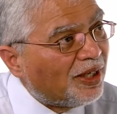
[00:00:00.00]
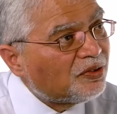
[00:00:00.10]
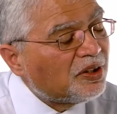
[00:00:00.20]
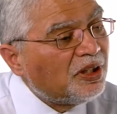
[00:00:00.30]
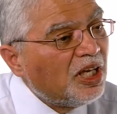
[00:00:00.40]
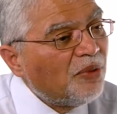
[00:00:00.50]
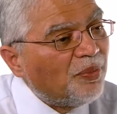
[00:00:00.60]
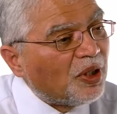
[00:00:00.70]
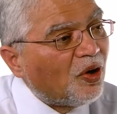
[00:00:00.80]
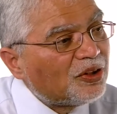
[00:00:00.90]
Council,
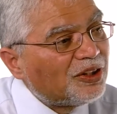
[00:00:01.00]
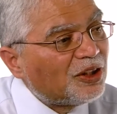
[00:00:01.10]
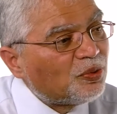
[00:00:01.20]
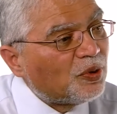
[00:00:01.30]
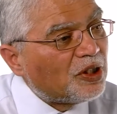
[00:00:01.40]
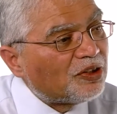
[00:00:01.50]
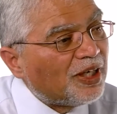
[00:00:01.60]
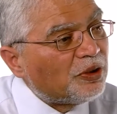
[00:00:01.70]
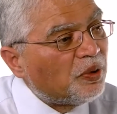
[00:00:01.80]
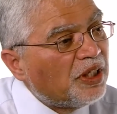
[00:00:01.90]
because this was a
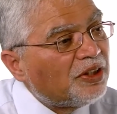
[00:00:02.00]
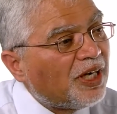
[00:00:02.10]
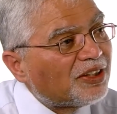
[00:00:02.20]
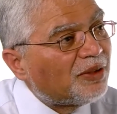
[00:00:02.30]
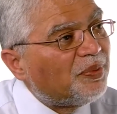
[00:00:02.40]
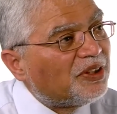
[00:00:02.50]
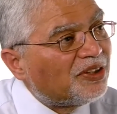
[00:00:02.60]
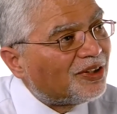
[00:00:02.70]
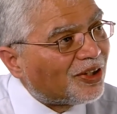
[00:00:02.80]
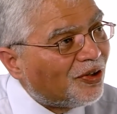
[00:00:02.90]
threat to international peace
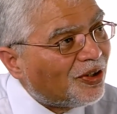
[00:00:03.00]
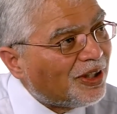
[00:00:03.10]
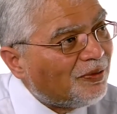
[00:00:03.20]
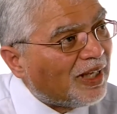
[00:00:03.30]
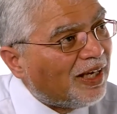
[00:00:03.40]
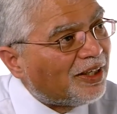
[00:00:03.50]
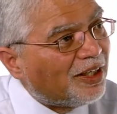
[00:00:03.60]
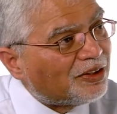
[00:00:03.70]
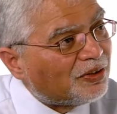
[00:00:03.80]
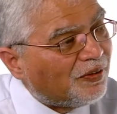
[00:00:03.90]
and security, with
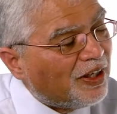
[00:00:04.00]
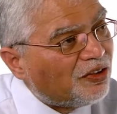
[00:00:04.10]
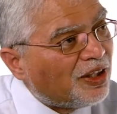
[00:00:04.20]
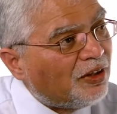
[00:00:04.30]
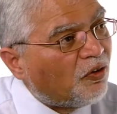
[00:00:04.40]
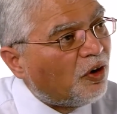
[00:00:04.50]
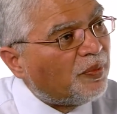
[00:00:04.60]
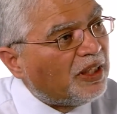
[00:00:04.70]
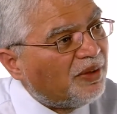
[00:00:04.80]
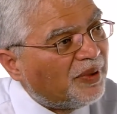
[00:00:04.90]
allegations of Eritrean
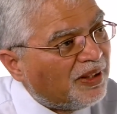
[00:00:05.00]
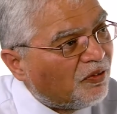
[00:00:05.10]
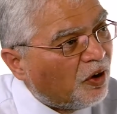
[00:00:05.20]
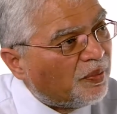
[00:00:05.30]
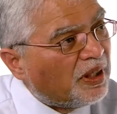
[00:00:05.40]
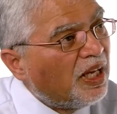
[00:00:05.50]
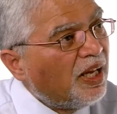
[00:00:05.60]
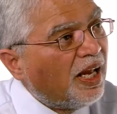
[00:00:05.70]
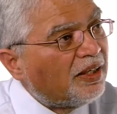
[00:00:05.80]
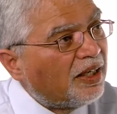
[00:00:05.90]
involvement, Libyan involvement,
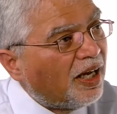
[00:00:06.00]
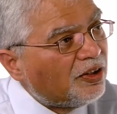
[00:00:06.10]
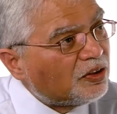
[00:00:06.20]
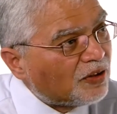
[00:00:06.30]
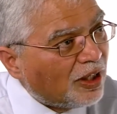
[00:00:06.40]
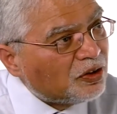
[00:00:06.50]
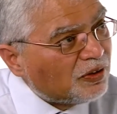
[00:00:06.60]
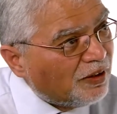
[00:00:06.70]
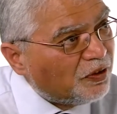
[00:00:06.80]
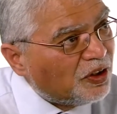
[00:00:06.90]
and hundreds of
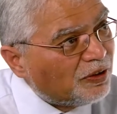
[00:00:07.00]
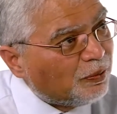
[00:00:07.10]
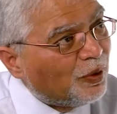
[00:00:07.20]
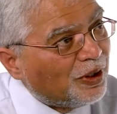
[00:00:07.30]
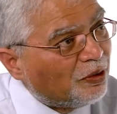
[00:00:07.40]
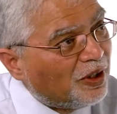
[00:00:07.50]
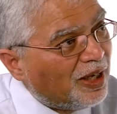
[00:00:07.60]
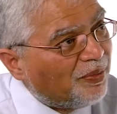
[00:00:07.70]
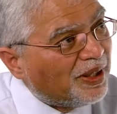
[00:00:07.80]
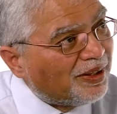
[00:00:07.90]
thousands of refugees flowing into
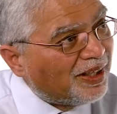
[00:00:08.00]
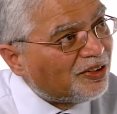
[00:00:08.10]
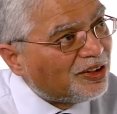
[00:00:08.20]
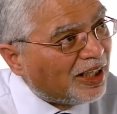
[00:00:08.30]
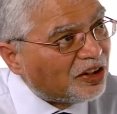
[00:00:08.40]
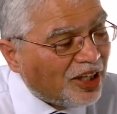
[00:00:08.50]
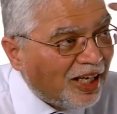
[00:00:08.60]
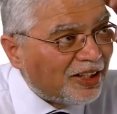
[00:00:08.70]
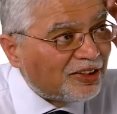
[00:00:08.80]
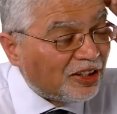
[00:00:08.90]
neighboring countries like
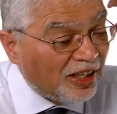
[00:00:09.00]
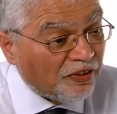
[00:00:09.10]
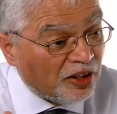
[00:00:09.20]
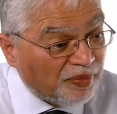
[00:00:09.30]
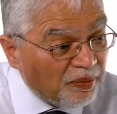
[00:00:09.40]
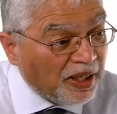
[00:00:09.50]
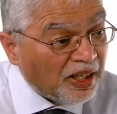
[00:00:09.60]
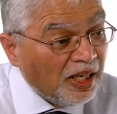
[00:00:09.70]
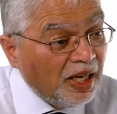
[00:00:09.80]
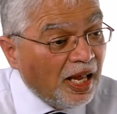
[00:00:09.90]
Chad and Central African
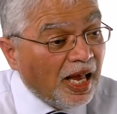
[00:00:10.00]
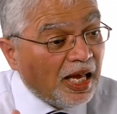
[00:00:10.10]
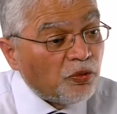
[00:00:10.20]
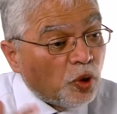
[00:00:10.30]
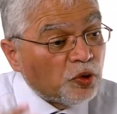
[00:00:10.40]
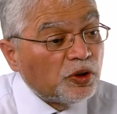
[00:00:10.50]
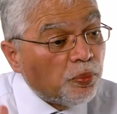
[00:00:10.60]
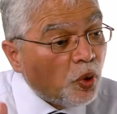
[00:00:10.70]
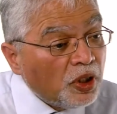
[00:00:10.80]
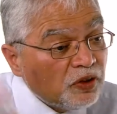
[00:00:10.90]
Republic. And what was the
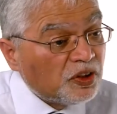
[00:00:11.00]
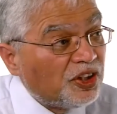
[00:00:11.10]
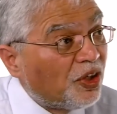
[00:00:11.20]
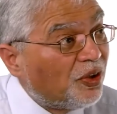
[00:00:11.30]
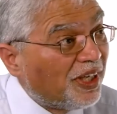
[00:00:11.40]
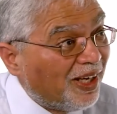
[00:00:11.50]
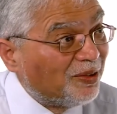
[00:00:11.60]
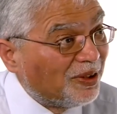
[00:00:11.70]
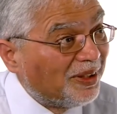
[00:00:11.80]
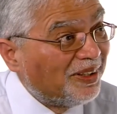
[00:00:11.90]
point of the Security
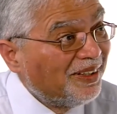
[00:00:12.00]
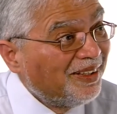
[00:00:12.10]
Council?